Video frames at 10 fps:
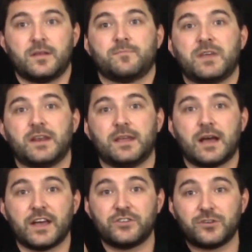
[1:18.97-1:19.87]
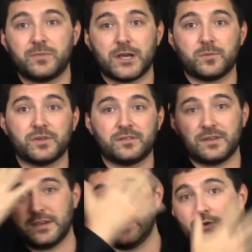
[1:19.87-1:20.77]
Meaning I should be able to
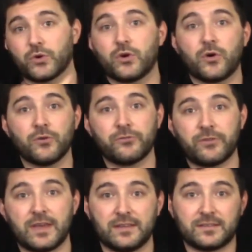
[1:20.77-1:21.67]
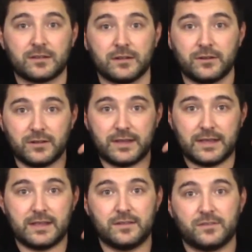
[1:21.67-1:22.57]
see your whole face clearly
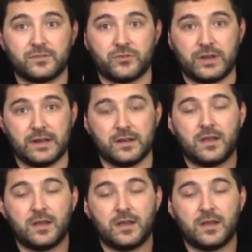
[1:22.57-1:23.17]
in screen.